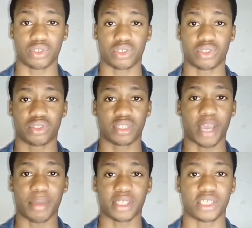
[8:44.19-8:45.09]

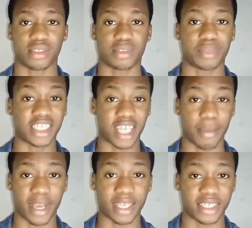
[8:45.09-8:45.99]

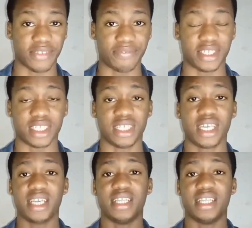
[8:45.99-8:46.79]
cyber safety,